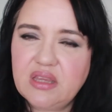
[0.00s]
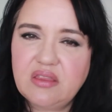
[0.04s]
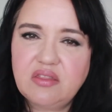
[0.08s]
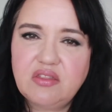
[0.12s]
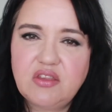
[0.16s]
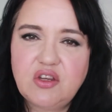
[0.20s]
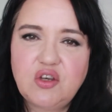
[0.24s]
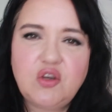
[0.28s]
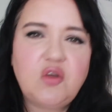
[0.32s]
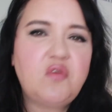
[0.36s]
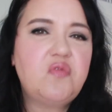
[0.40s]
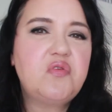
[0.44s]

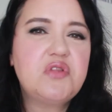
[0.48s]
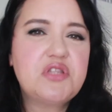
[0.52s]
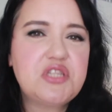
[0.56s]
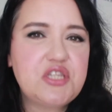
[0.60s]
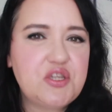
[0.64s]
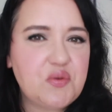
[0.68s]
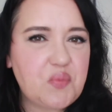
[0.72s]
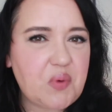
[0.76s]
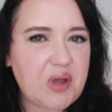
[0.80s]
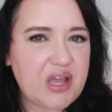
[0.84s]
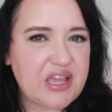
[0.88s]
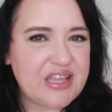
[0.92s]
the
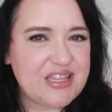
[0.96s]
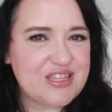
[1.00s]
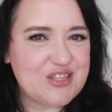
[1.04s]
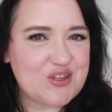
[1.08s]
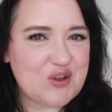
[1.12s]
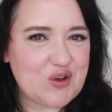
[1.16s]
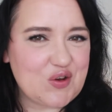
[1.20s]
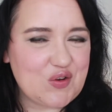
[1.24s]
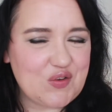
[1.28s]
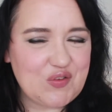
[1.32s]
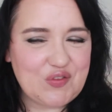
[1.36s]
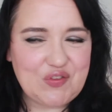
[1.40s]
novelty wears
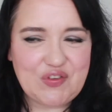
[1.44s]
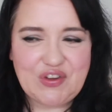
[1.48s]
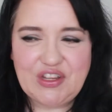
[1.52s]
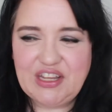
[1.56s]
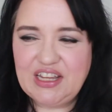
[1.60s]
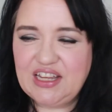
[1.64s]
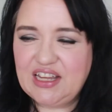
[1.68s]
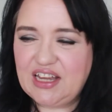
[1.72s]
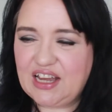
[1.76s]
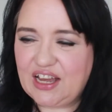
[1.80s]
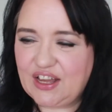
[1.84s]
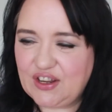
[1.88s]
off
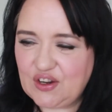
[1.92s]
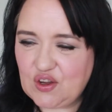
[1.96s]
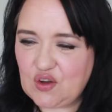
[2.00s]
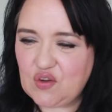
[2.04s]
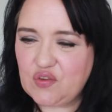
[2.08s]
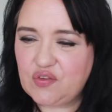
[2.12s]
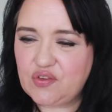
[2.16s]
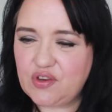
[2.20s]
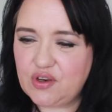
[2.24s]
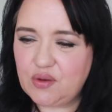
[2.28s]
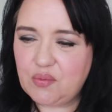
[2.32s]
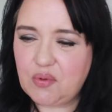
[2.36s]
and
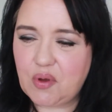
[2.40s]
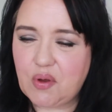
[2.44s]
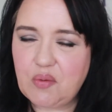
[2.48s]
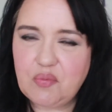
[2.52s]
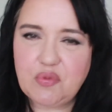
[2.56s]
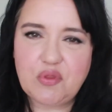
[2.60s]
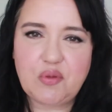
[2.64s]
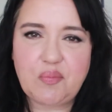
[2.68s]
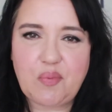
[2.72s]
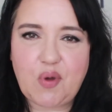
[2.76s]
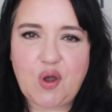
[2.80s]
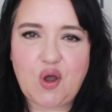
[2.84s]
often you
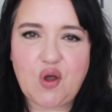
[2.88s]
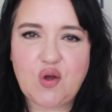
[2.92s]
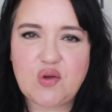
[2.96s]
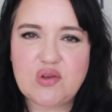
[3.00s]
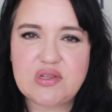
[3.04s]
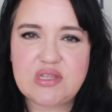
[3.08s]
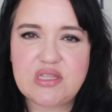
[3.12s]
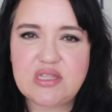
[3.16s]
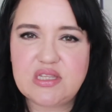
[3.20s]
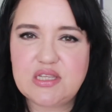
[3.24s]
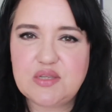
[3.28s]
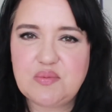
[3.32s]
open the
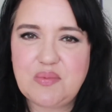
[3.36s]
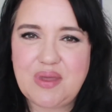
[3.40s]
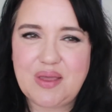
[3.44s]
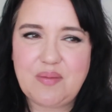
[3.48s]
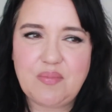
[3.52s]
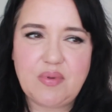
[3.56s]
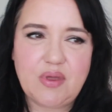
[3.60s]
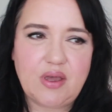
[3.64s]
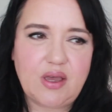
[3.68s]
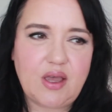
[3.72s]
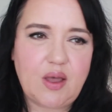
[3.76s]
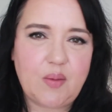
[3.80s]
box and there's
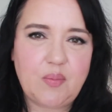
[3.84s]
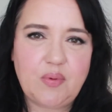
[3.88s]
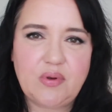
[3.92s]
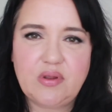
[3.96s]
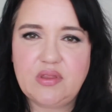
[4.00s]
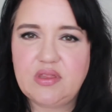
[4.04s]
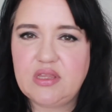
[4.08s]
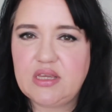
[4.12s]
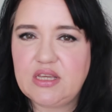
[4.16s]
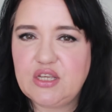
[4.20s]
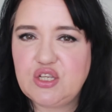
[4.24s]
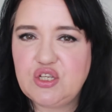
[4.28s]
maybe a couple
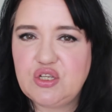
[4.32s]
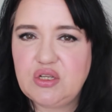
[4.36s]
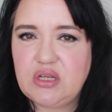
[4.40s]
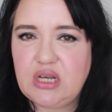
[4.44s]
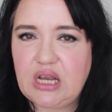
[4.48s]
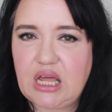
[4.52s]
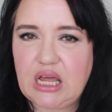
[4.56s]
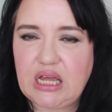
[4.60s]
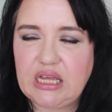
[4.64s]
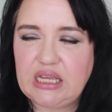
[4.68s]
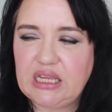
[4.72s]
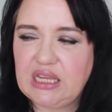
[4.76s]
of things you
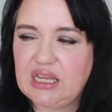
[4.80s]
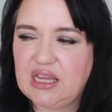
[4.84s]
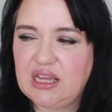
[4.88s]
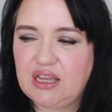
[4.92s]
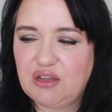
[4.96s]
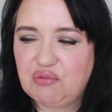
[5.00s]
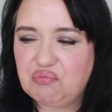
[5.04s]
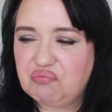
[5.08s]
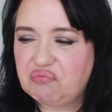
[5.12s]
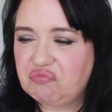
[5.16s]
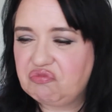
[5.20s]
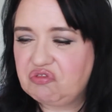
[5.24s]

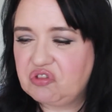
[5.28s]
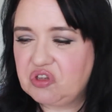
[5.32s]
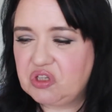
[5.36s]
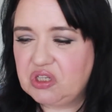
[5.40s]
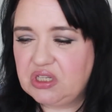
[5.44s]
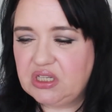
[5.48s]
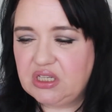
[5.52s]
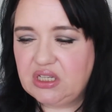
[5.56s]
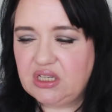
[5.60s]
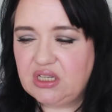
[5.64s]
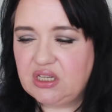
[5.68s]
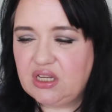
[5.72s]
like
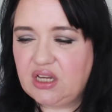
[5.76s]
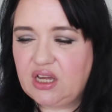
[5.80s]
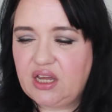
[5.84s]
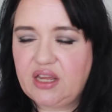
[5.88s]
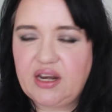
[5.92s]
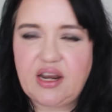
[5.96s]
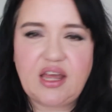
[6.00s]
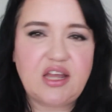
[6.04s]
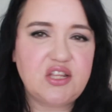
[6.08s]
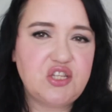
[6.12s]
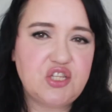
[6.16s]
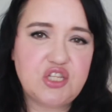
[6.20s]

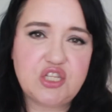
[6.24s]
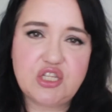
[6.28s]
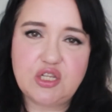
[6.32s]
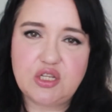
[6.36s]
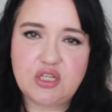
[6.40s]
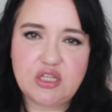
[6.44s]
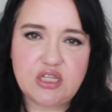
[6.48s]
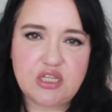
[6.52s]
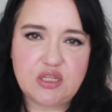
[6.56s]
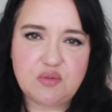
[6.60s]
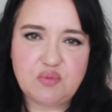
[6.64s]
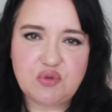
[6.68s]
and I just
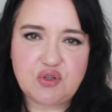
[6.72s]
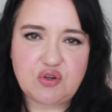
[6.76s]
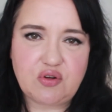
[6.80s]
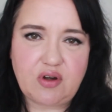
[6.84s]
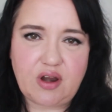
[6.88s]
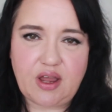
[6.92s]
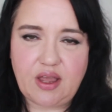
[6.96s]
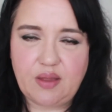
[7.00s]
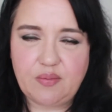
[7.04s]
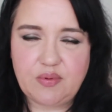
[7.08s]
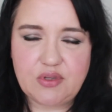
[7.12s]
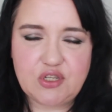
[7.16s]

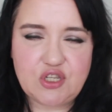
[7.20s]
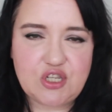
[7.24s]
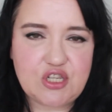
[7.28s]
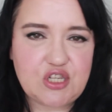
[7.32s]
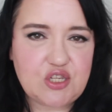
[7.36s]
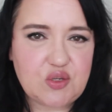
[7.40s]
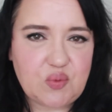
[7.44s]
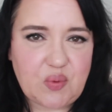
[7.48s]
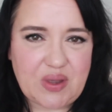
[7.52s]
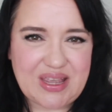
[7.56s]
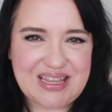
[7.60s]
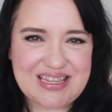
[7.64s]
unsubscribe. It's
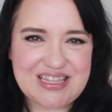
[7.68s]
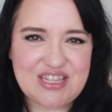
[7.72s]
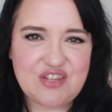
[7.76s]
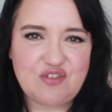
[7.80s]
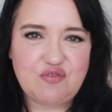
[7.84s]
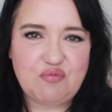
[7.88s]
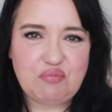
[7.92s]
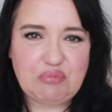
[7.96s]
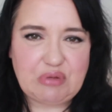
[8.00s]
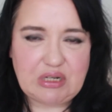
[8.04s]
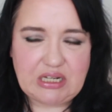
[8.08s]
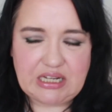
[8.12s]
just a waste
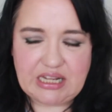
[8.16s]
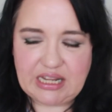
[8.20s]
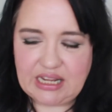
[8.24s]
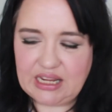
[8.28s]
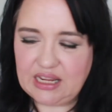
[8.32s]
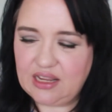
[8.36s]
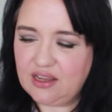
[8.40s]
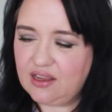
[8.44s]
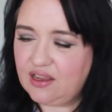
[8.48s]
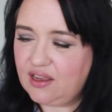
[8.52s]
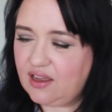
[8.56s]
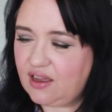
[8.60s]
of money.
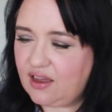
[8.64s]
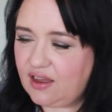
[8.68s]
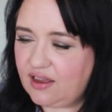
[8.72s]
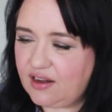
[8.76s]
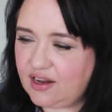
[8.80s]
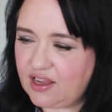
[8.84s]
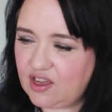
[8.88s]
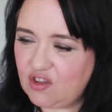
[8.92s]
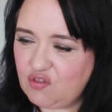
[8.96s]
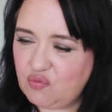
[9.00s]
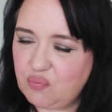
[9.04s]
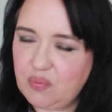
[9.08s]

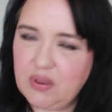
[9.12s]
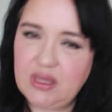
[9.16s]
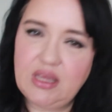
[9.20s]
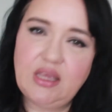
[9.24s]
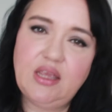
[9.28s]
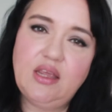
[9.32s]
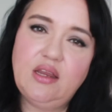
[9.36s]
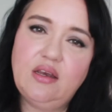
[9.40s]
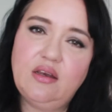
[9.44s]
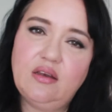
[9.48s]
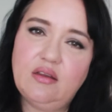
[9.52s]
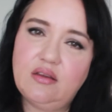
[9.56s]
And I've
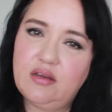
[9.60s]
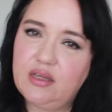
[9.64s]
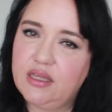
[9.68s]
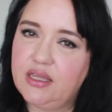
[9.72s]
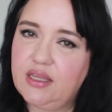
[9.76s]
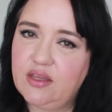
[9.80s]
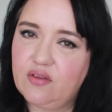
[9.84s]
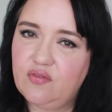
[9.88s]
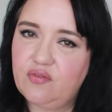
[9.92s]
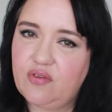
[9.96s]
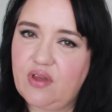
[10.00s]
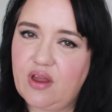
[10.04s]
been
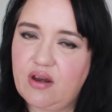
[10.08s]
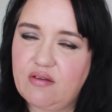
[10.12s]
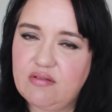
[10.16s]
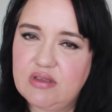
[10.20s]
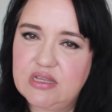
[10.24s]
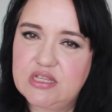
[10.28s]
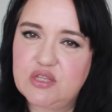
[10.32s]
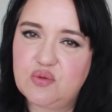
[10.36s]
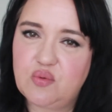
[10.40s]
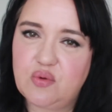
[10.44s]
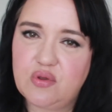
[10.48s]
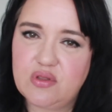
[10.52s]
looking at
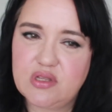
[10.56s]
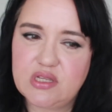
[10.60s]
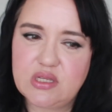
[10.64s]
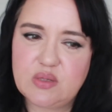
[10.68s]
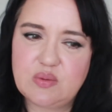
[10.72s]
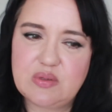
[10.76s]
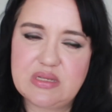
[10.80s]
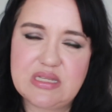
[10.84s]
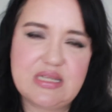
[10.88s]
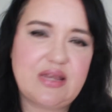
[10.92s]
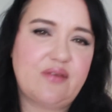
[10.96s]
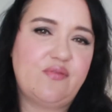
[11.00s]
various ones
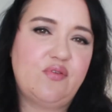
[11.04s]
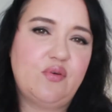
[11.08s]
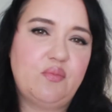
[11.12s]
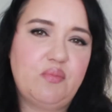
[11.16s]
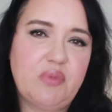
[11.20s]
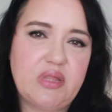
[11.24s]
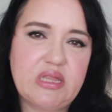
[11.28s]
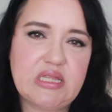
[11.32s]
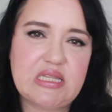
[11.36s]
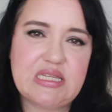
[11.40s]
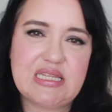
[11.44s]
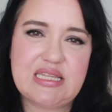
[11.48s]
for several
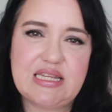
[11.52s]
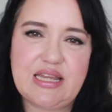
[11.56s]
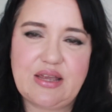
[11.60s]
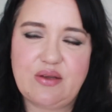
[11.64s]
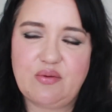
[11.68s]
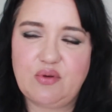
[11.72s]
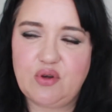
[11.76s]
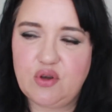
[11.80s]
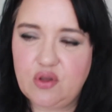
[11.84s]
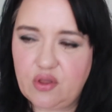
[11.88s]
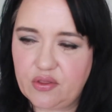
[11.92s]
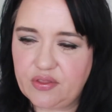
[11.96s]
months
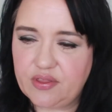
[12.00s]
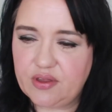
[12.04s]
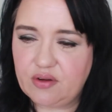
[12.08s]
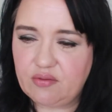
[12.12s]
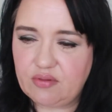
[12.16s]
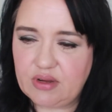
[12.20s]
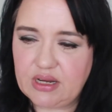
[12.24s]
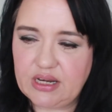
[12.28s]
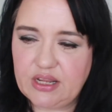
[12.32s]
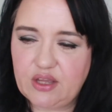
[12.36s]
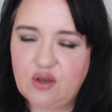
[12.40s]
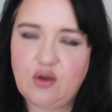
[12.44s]
now and nothing
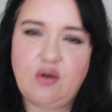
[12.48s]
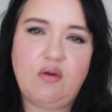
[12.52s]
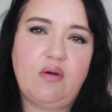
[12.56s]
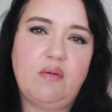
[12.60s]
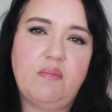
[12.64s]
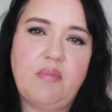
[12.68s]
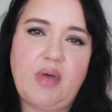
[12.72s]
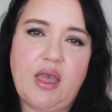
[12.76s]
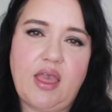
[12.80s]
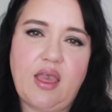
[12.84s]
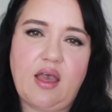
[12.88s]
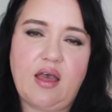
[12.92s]
really
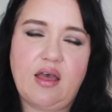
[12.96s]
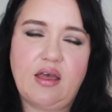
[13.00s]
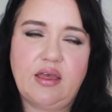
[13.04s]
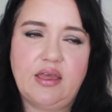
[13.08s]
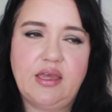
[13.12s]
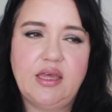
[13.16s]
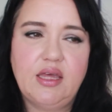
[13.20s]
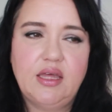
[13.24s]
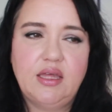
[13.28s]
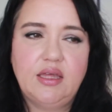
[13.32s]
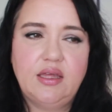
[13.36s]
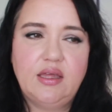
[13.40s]
caught my eye.